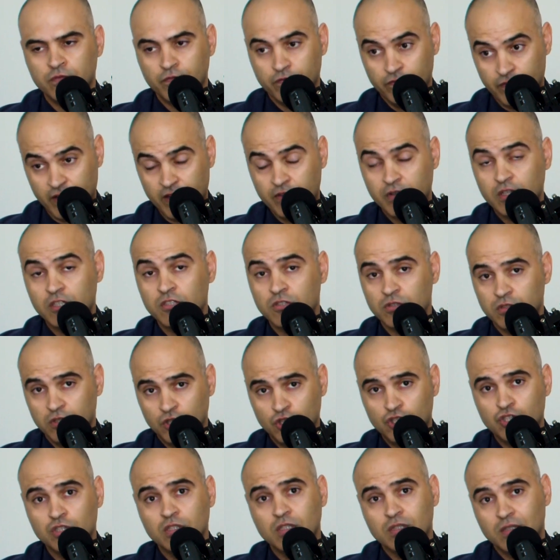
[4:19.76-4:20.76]
very
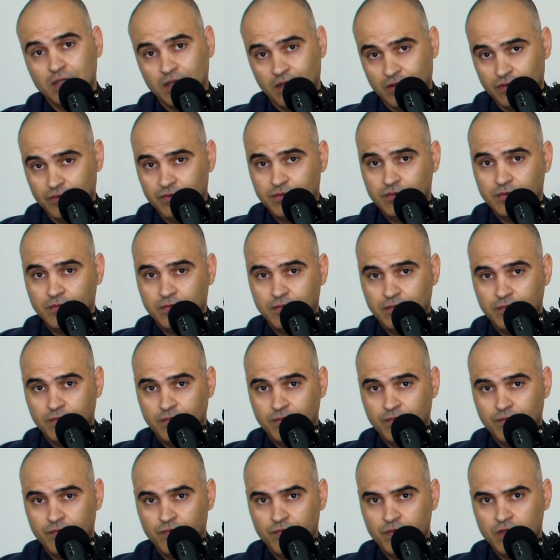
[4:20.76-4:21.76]
conditional love.
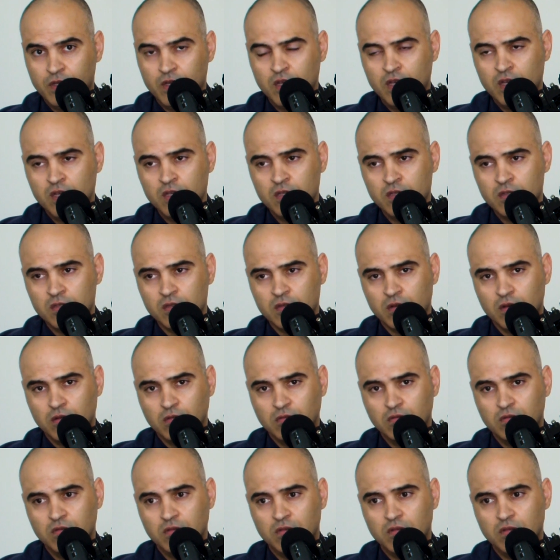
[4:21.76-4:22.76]
So,